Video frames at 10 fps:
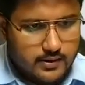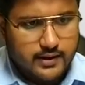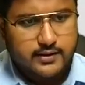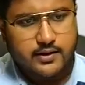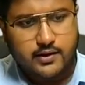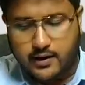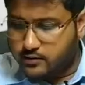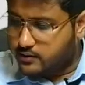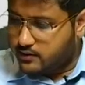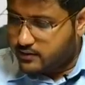I think,
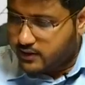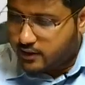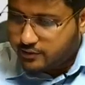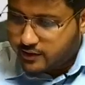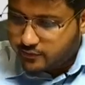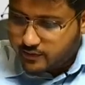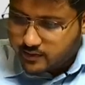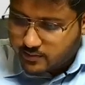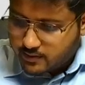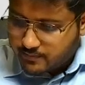yeah, now it is
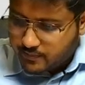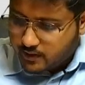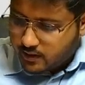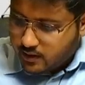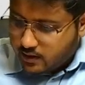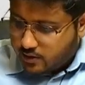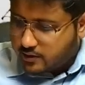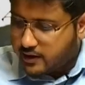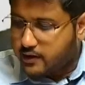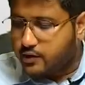visible.
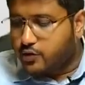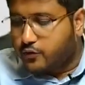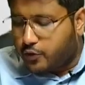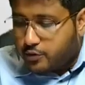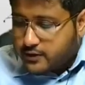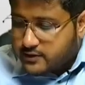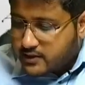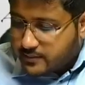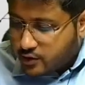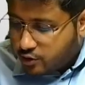Okay, so Woes,
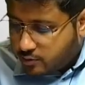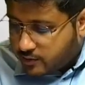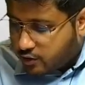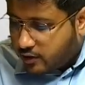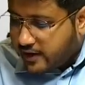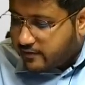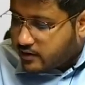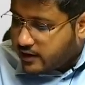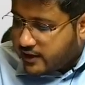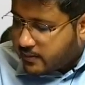Stubbs, and Roberts all have a
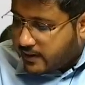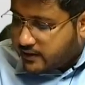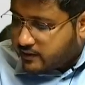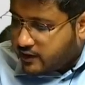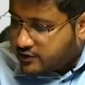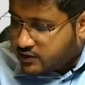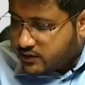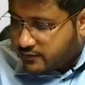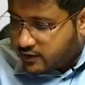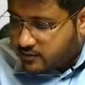related party
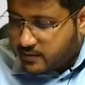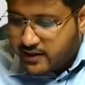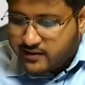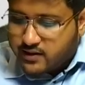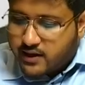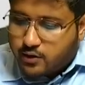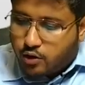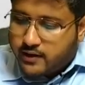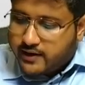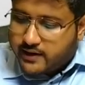relationship with Smith, as they are
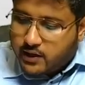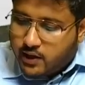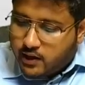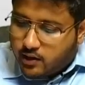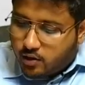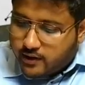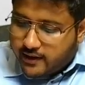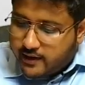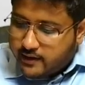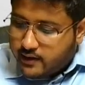all directly or
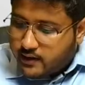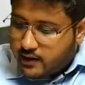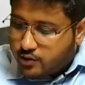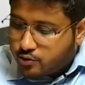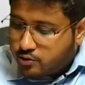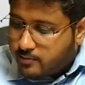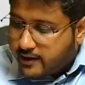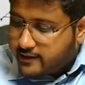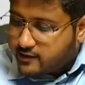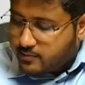indirectly controlled
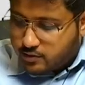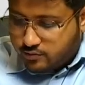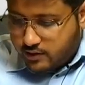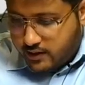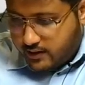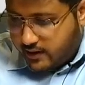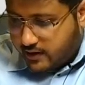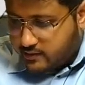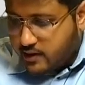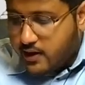by Smith only.
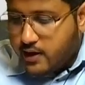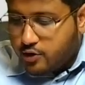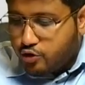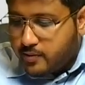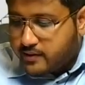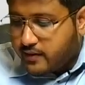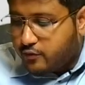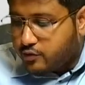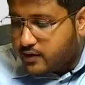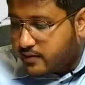Yes. Roberts and
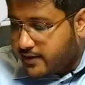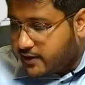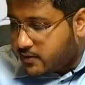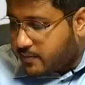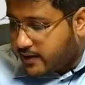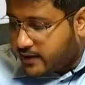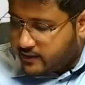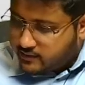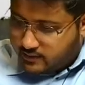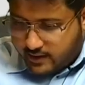Woes are related
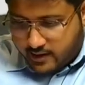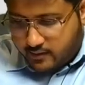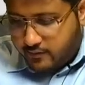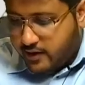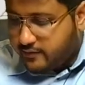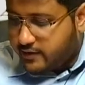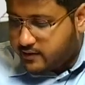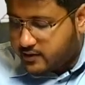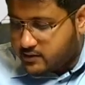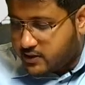parties. Yes, we have
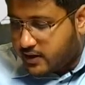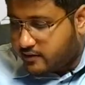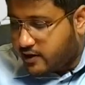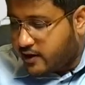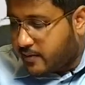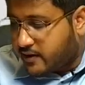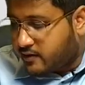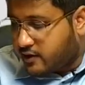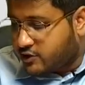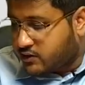discussed it. A related party
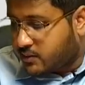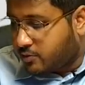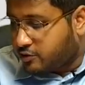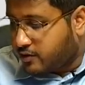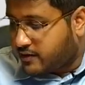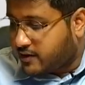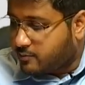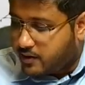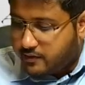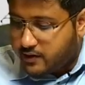relationship also exists
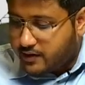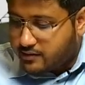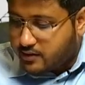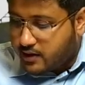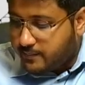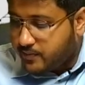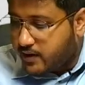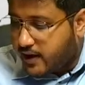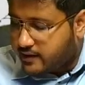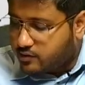between these three,
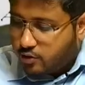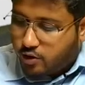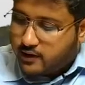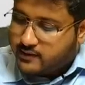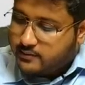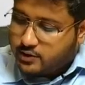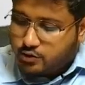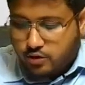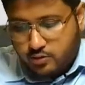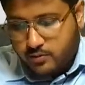as all are subject to
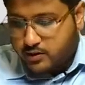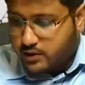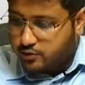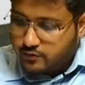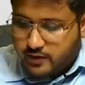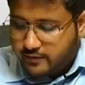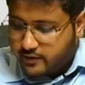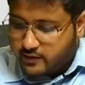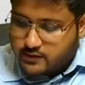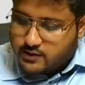common control. We have
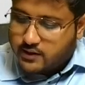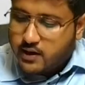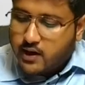discussed it.